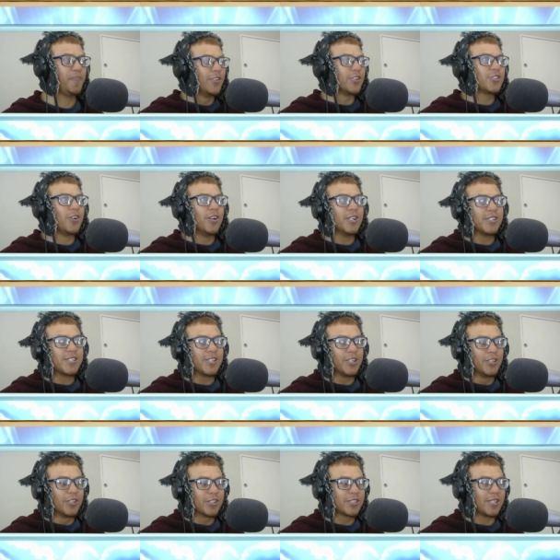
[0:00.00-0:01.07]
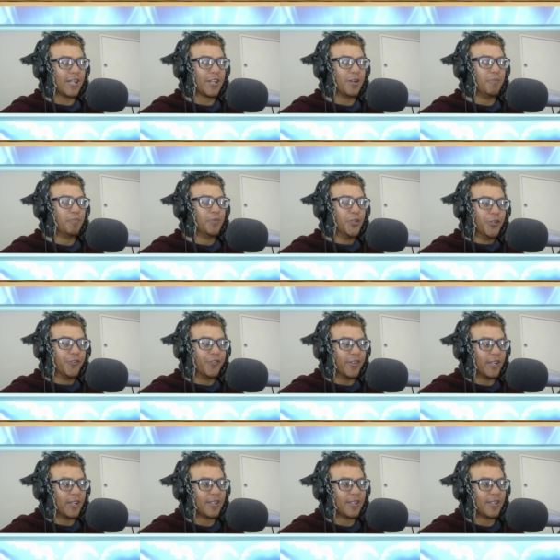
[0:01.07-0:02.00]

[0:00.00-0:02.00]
This honestly looks like a movie.